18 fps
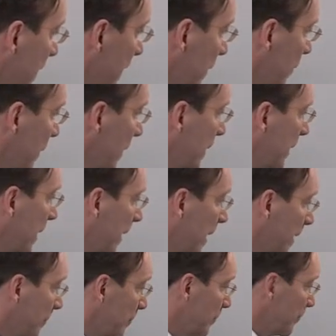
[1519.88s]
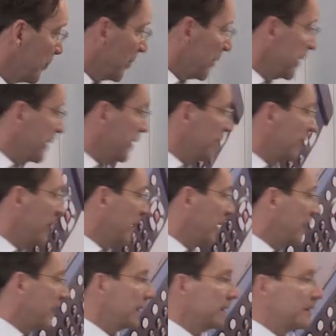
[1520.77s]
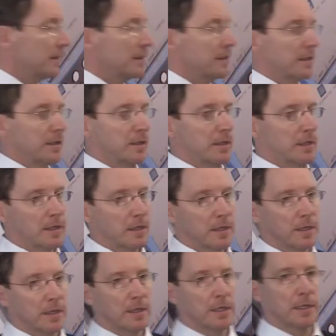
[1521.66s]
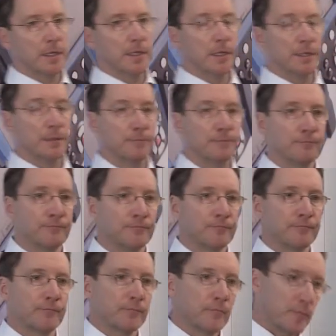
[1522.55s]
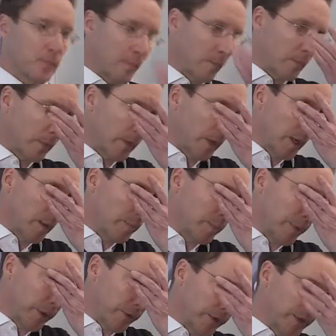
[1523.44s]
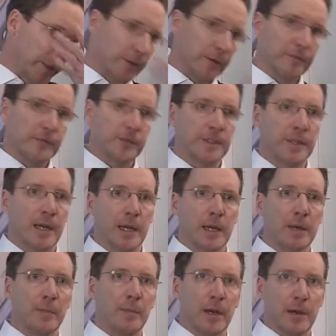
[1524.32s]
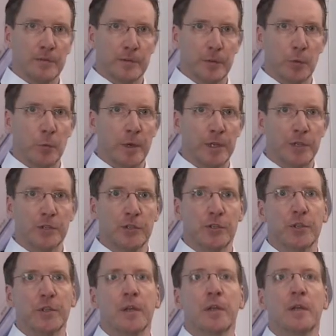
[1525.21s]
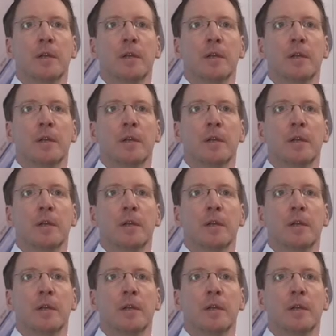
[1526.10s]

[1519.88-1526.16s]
Here we can predefine a period of time after which